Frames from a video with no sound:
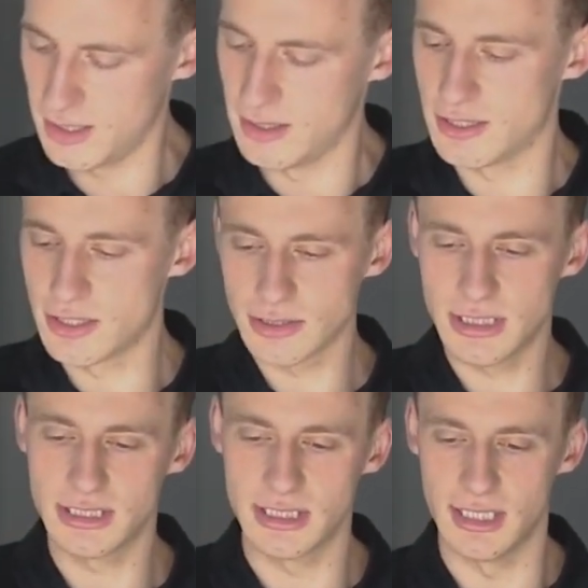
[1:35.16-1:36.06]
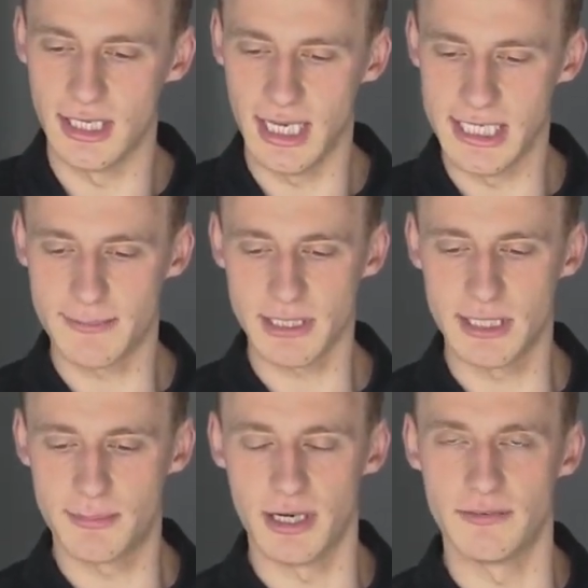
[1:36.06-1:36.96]
The joist insert is
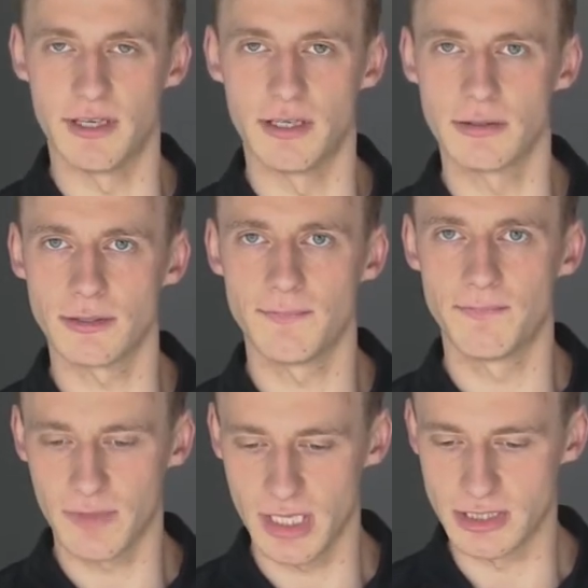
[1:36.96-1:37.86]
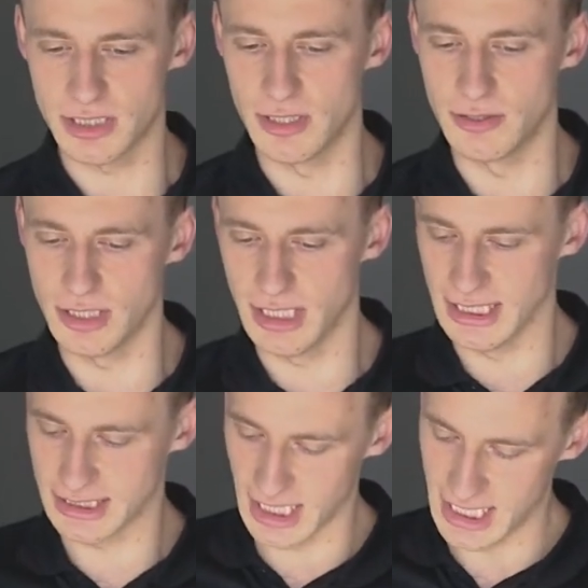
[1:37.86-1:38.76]
specially profiled so that
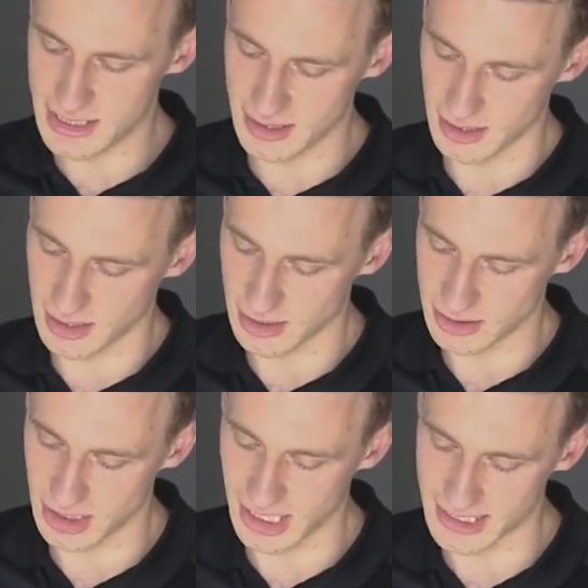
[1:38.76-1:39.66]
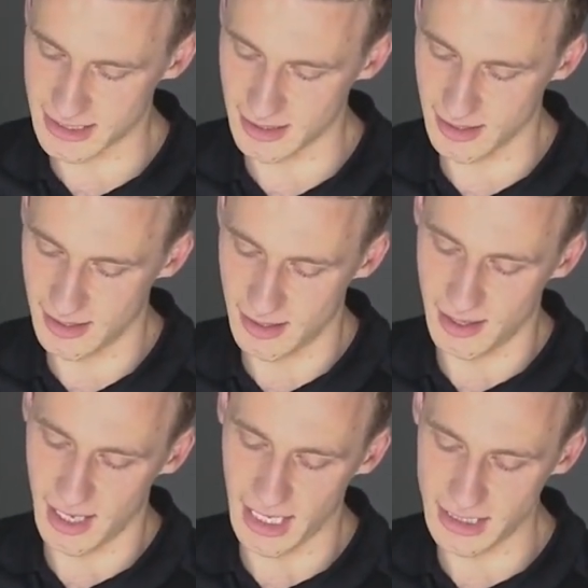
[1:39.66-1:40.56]
it's easier to get it
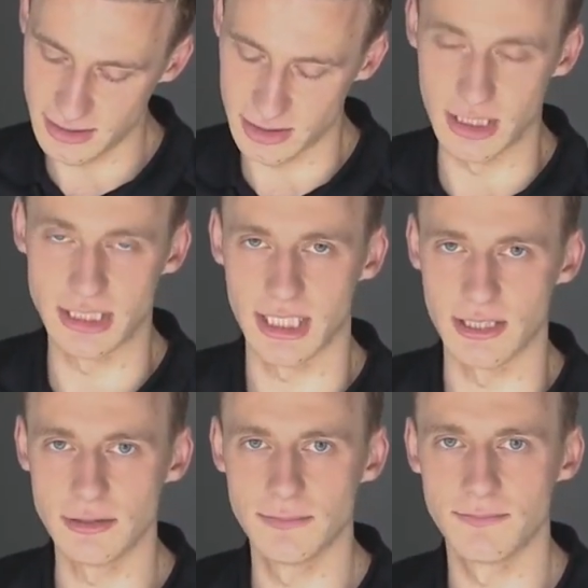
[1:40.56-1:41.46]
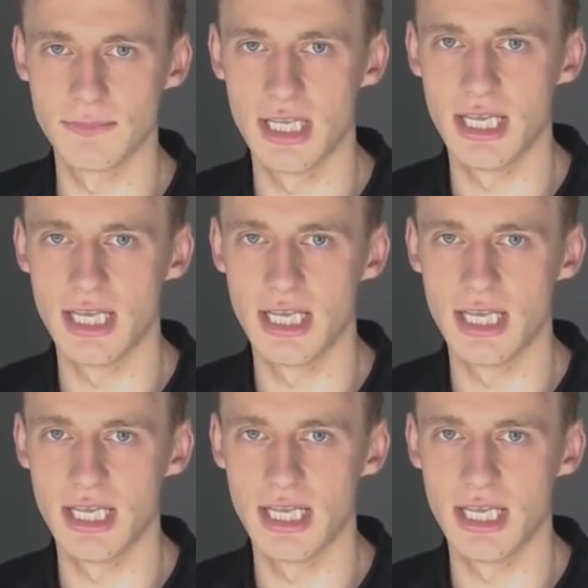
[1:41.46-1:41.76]
into the channel,